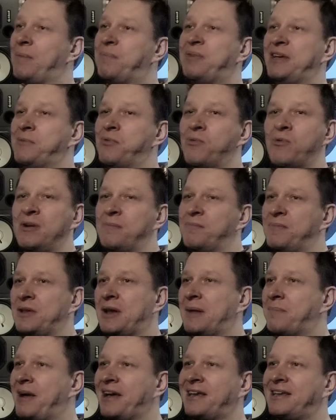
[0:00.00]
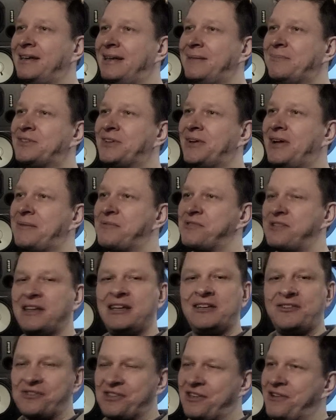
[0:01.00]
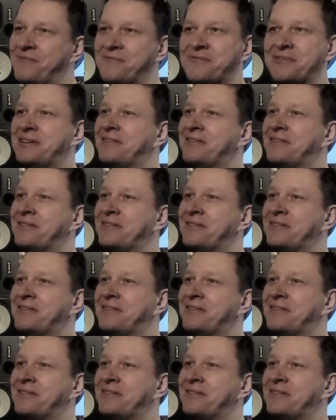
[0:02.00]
people would, back in them times, they'd just get rid